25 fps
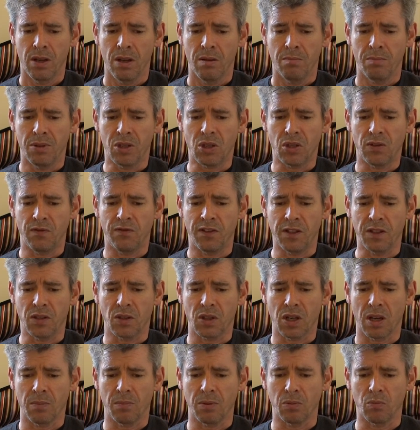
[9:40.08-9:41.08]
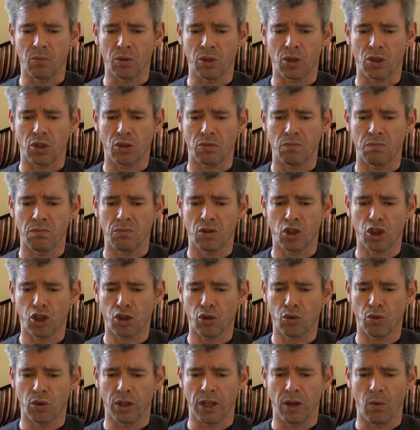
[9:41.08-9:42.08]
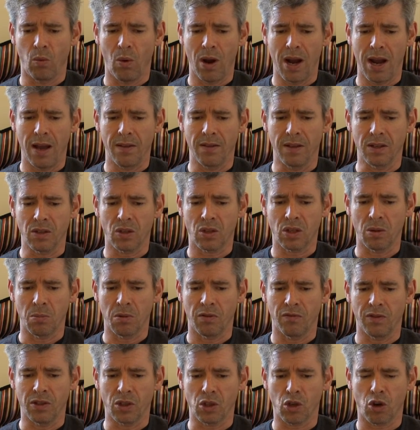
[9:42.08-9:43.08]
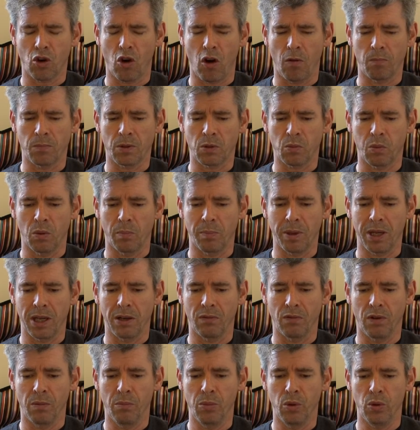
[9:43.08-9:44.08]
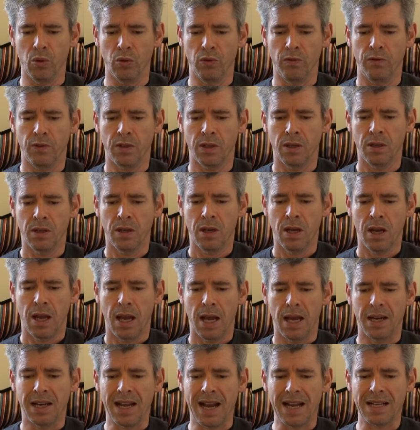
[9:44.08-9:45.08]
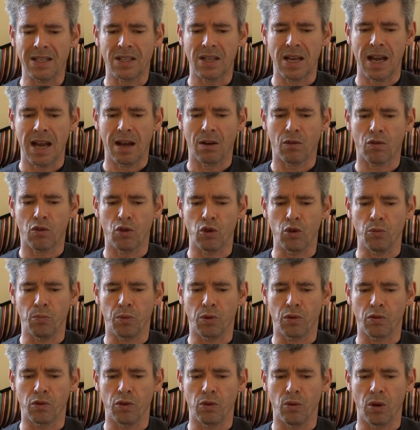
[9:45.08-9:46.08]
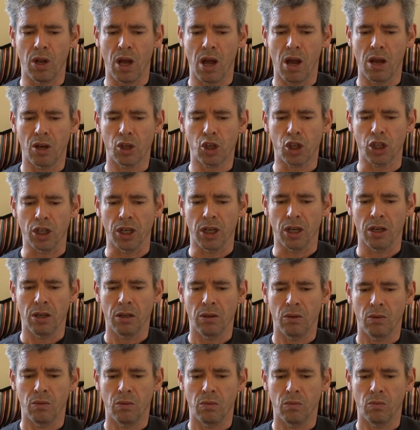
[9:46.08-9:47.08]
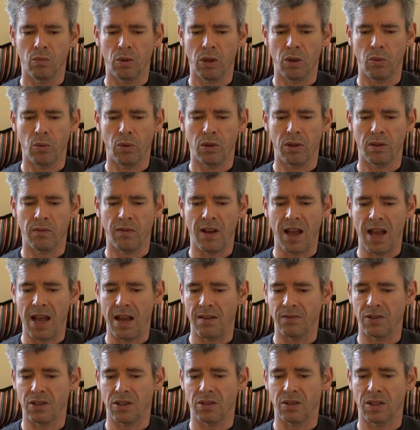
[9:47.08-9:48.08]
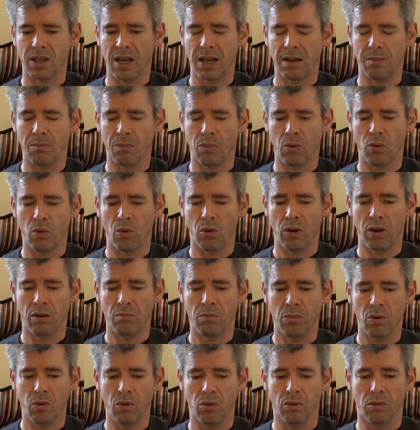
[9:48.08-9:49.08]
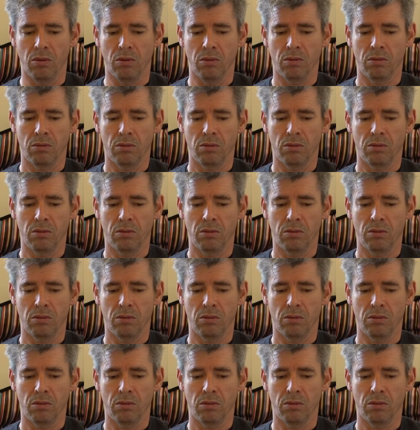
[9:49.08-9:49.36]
Mr Fitzgibbon was surely aware that some of his crops were being removed, and as our group grew larger, we would have had to take more and more.